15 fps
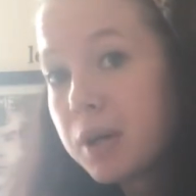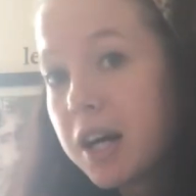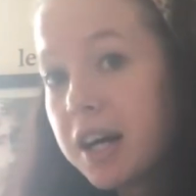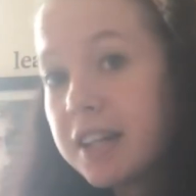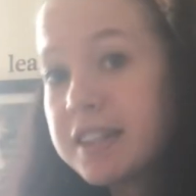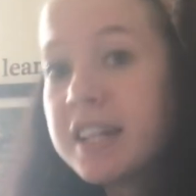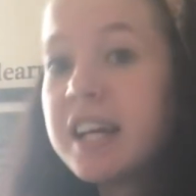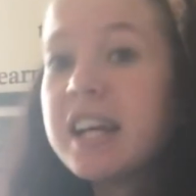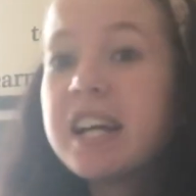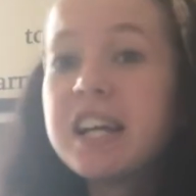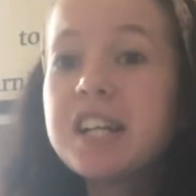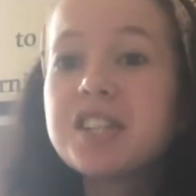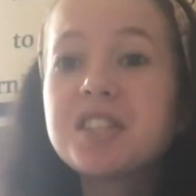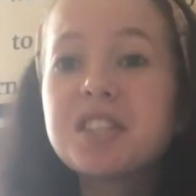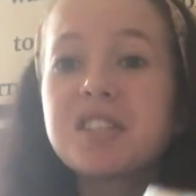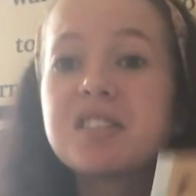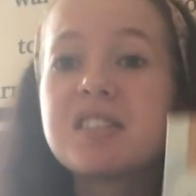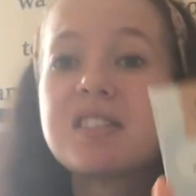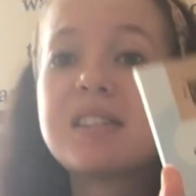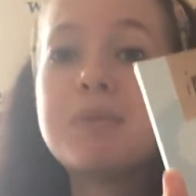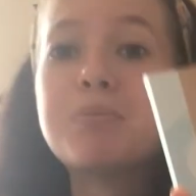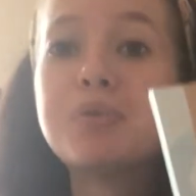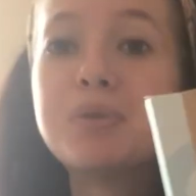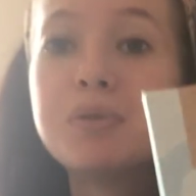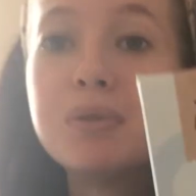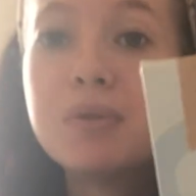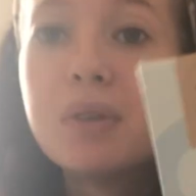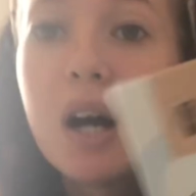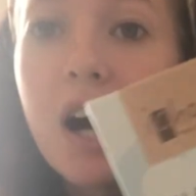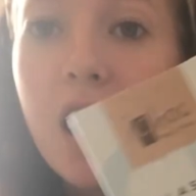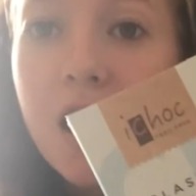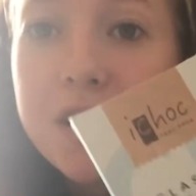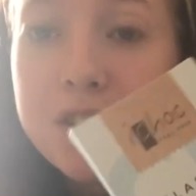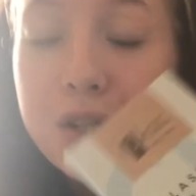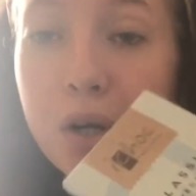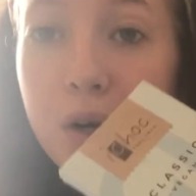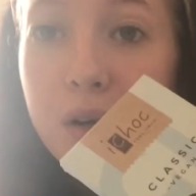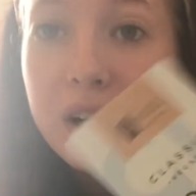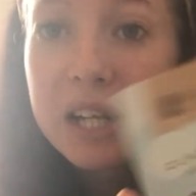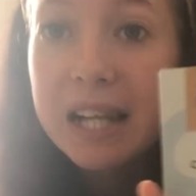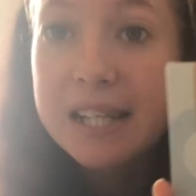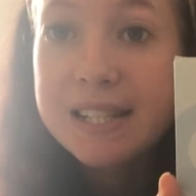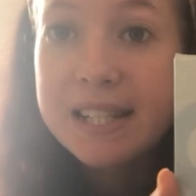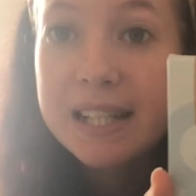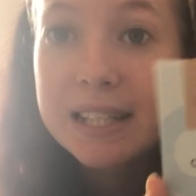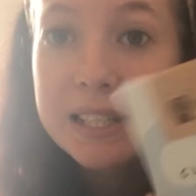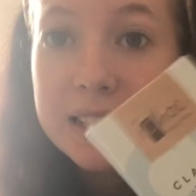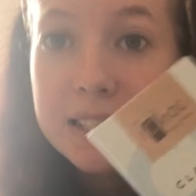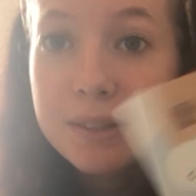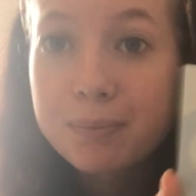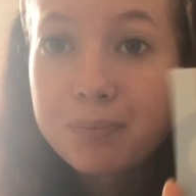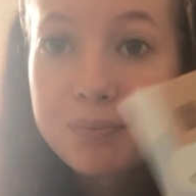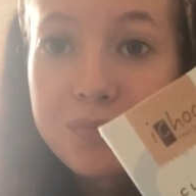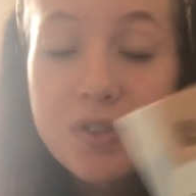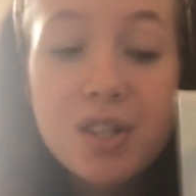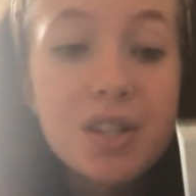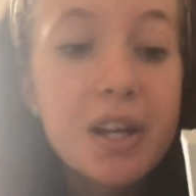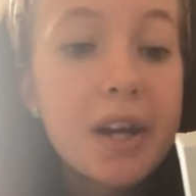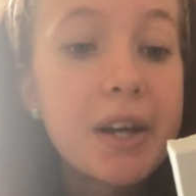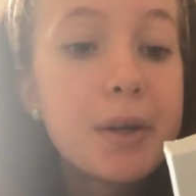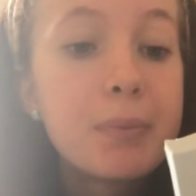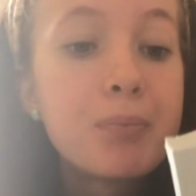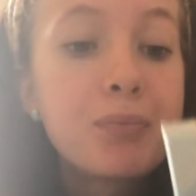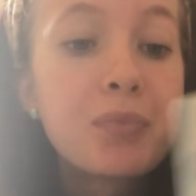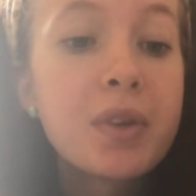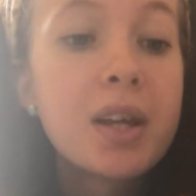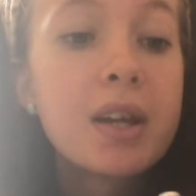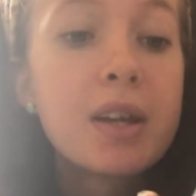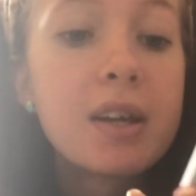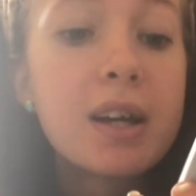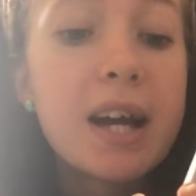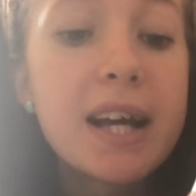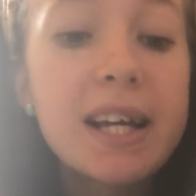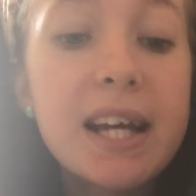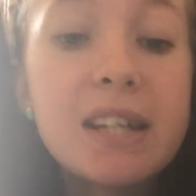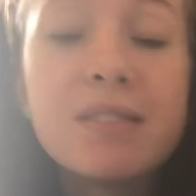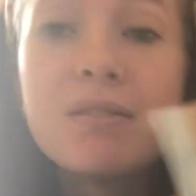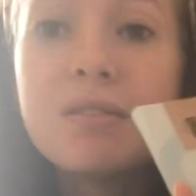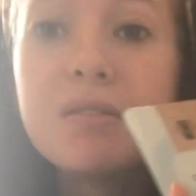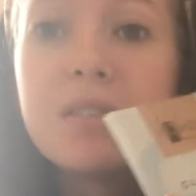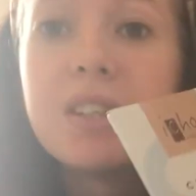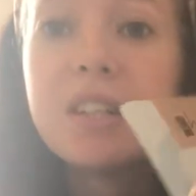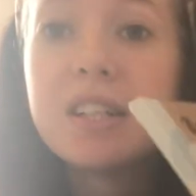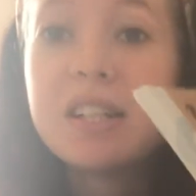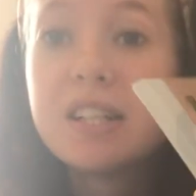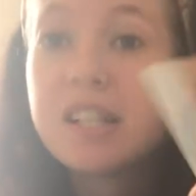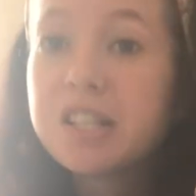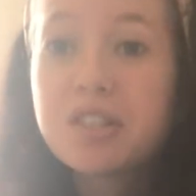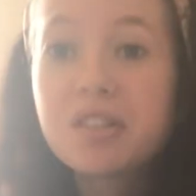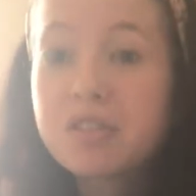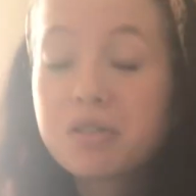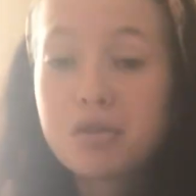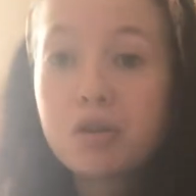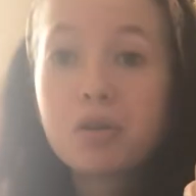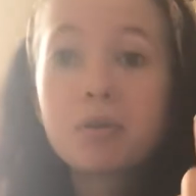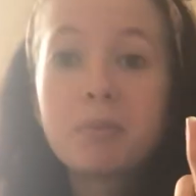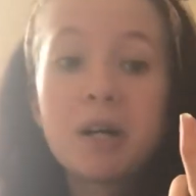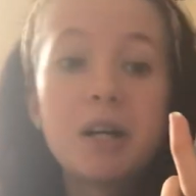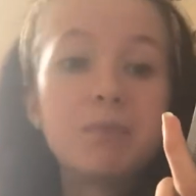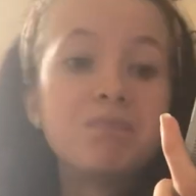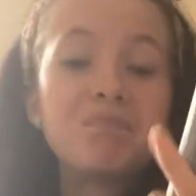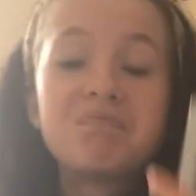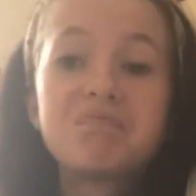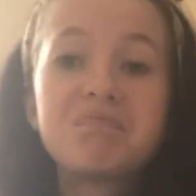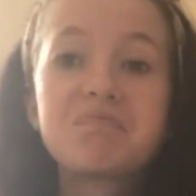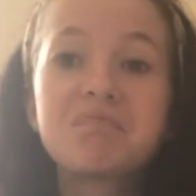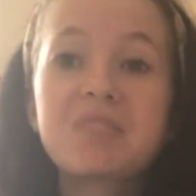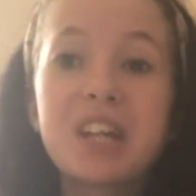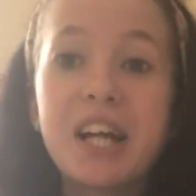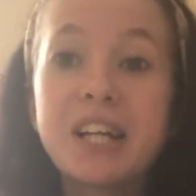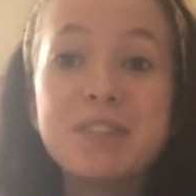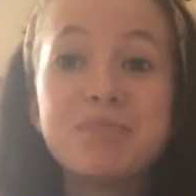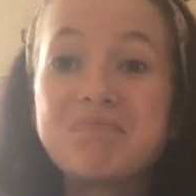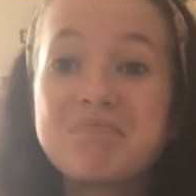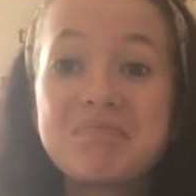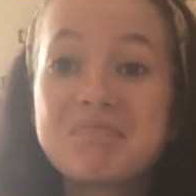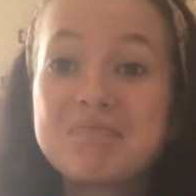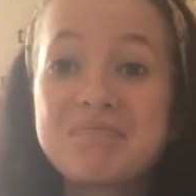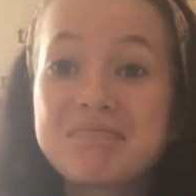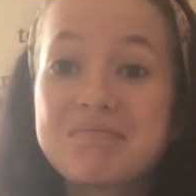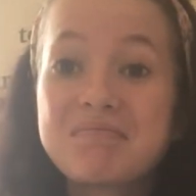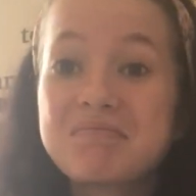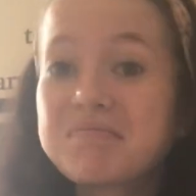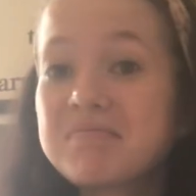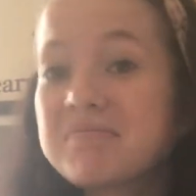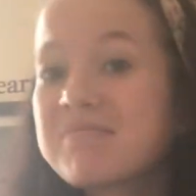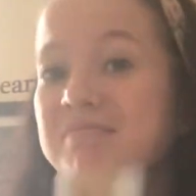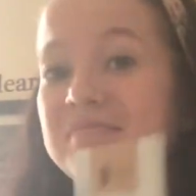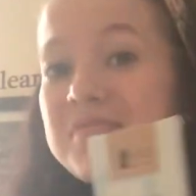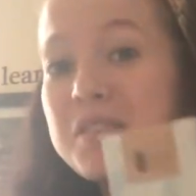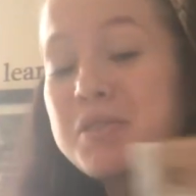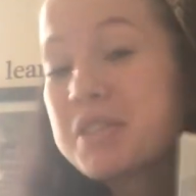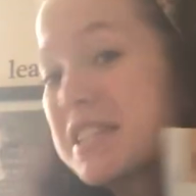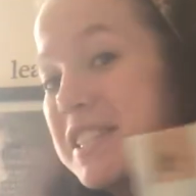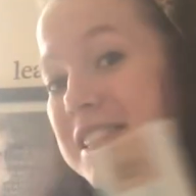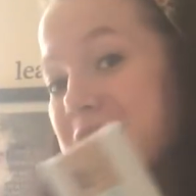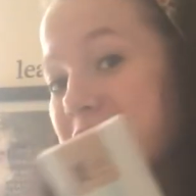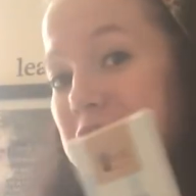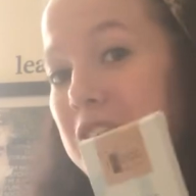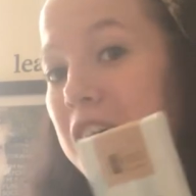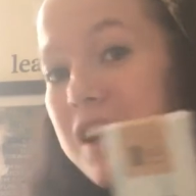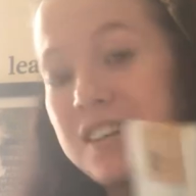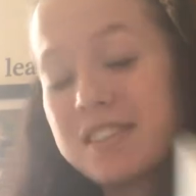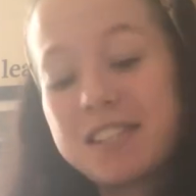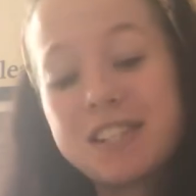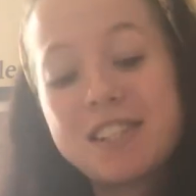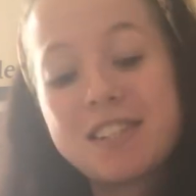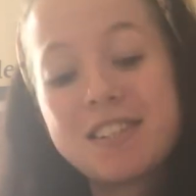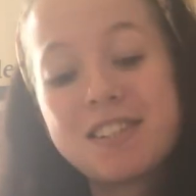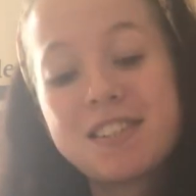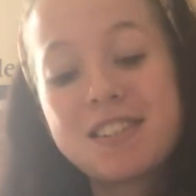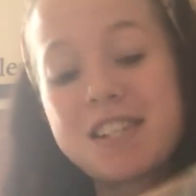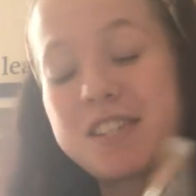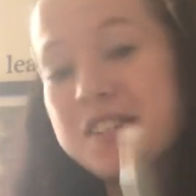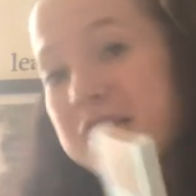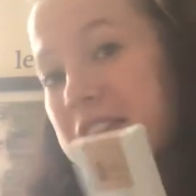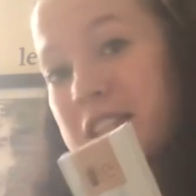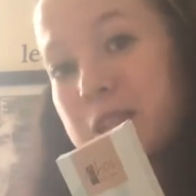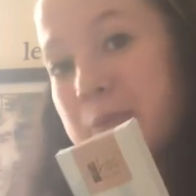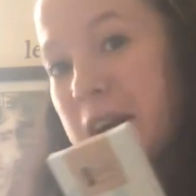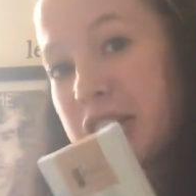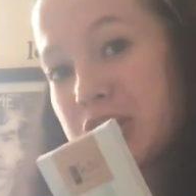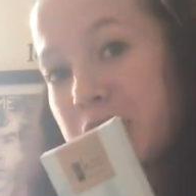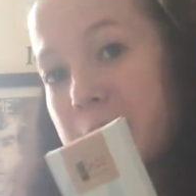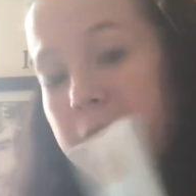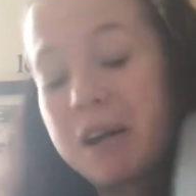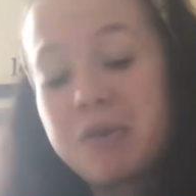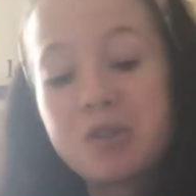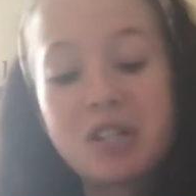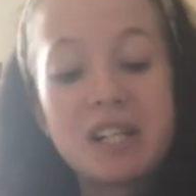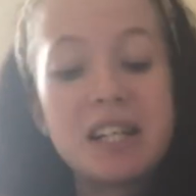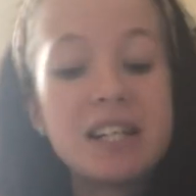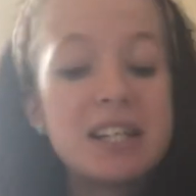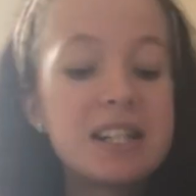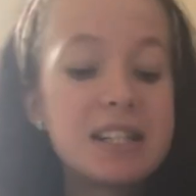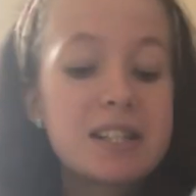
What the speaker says: one is just the simple ichoc classic. So again, it's just a chocolate bar. Like, the reason it's last is because there's nothing special about it.